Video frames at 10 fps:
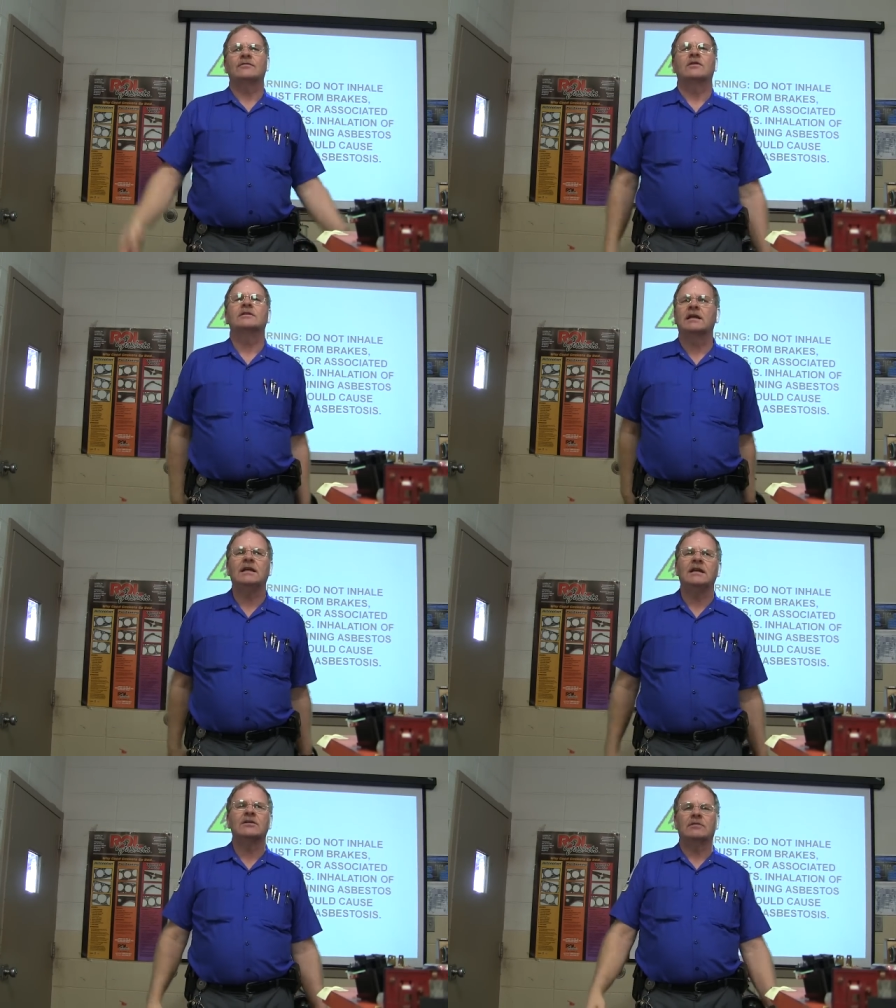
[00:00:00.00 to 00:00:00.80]
the first thing
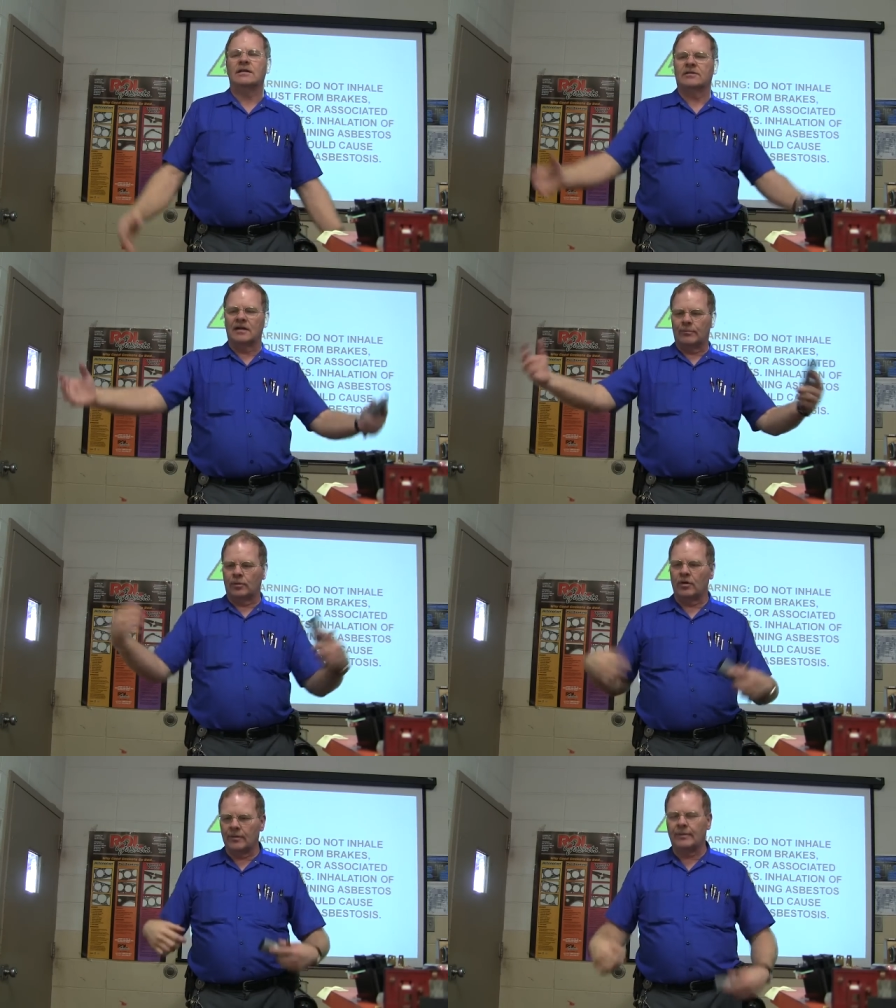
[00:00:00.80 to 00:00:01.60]
he did is raised it up,
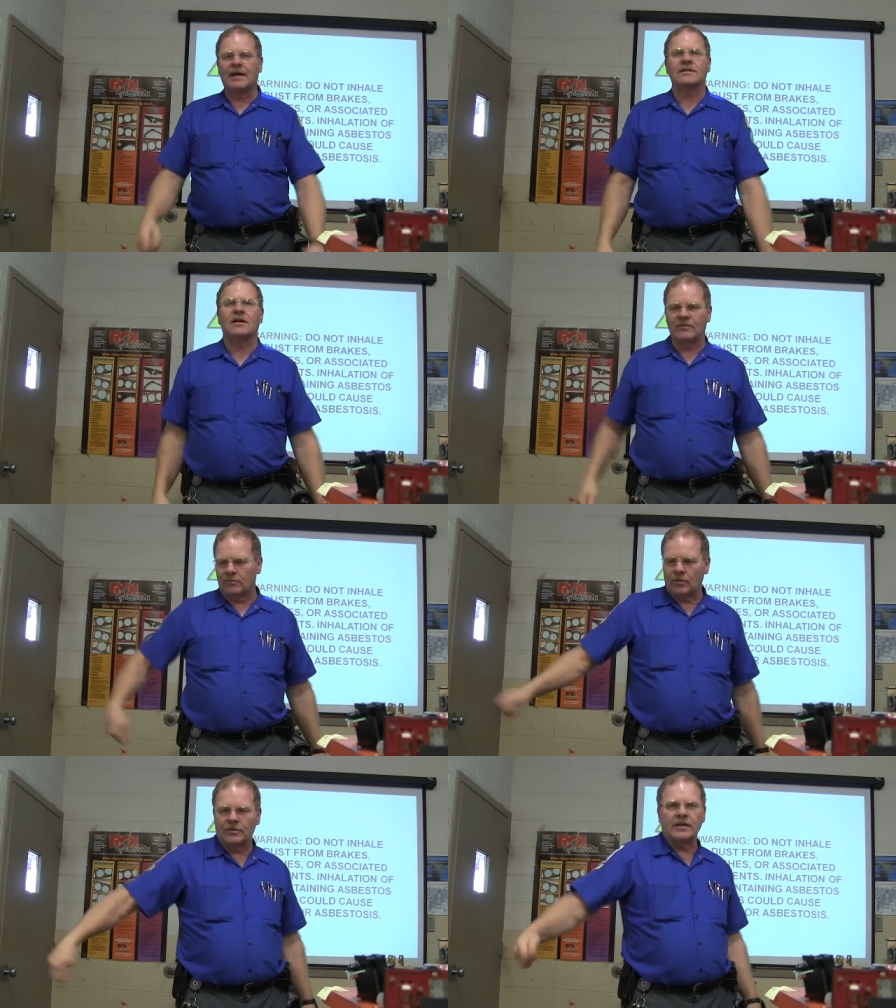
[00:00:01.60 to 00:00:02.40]
pulled the pads off,
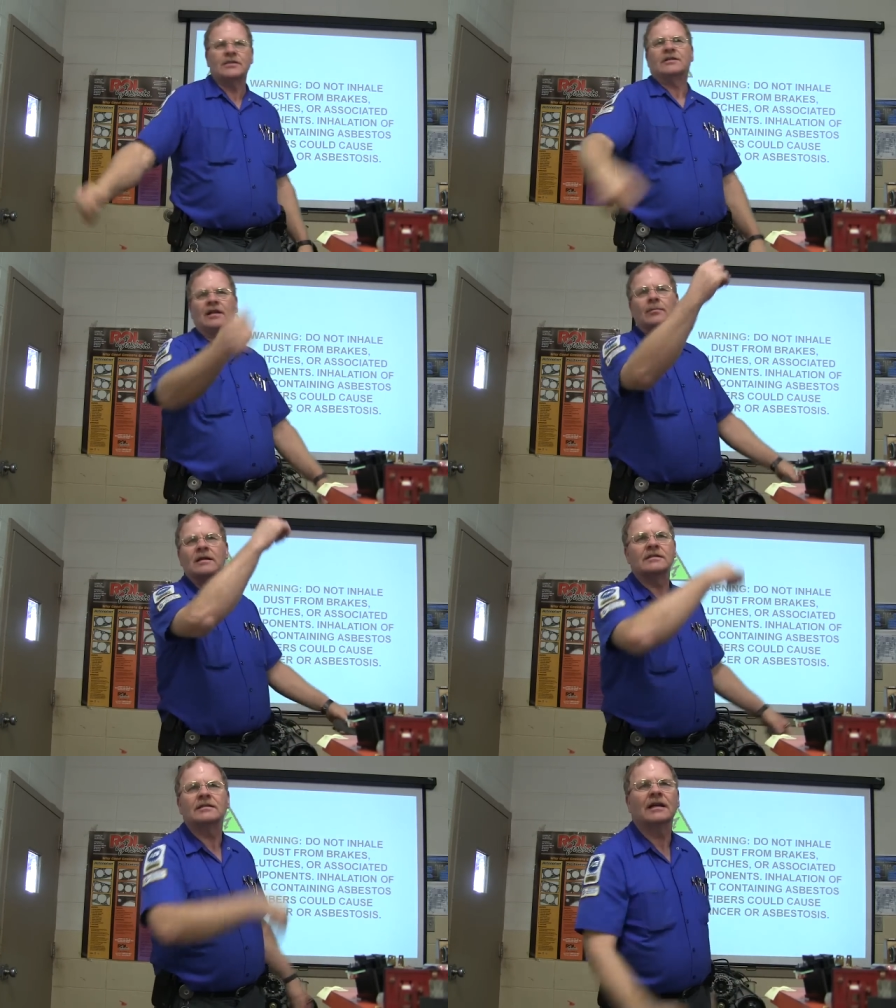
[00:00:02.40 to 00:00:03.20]
and blew the dust out of the
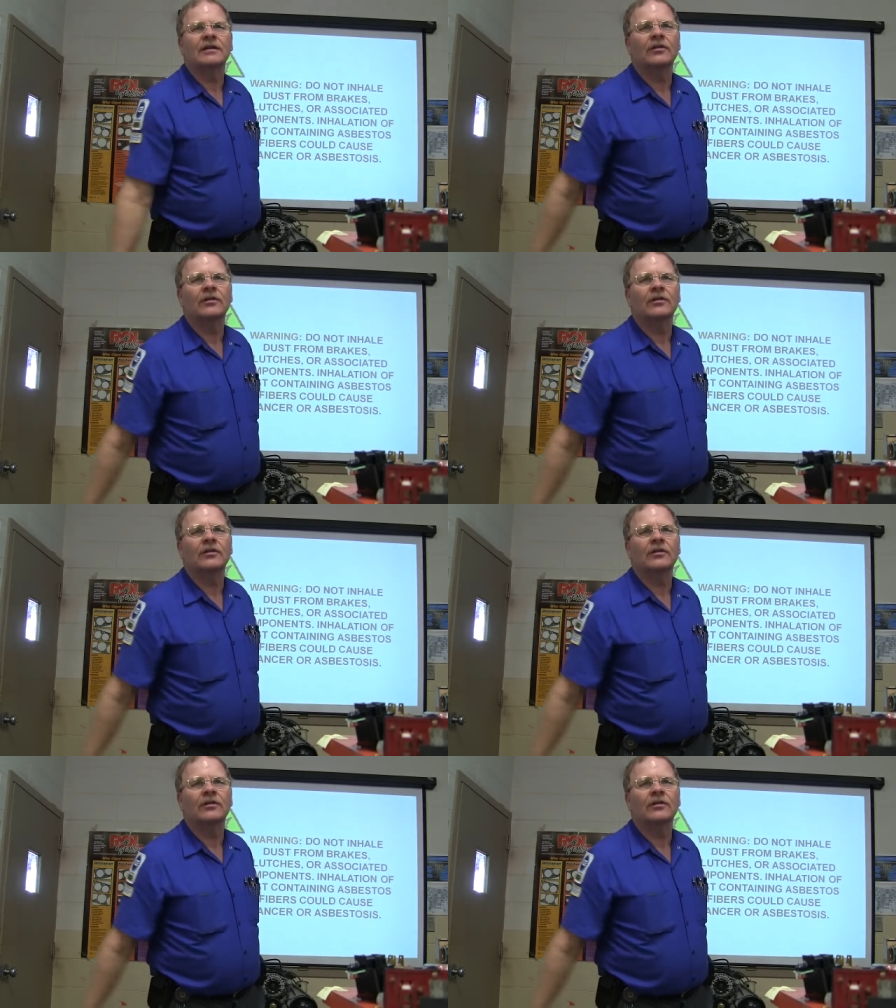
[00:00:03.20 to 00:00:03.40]
brakes, It's like I